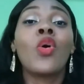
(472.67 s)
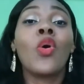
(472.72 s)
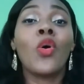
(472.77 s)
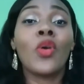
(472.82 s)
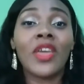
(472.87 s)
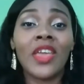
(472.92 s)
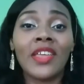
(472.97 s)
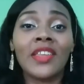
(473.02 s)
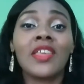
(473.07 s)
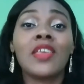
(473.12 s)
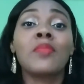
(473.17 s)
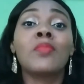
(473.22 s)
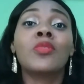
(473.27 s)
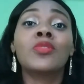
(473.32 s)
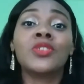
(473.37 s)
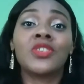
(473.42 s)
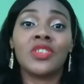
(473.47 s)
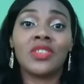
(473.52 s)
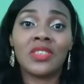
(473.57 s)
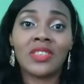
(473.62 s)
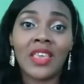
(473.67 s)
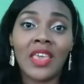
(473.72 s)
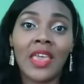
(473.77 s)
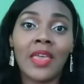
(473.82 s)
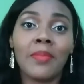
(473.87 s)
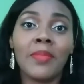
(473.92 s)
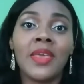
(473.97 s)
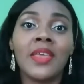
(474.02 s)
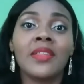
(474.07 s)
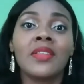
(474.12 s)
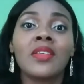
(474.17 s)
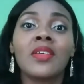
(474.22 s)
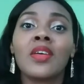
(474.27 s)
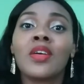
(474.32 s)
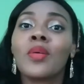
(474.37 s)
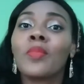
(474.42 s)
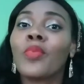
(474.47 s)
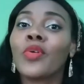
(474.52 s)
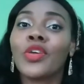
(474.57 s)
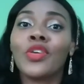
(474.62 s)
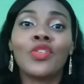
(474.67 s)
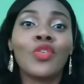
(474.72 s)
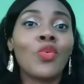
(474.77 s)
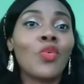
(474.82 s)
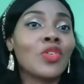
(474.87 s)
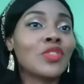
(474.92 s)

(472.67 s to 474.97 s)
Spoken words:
Okay, the emojis came in, but you don't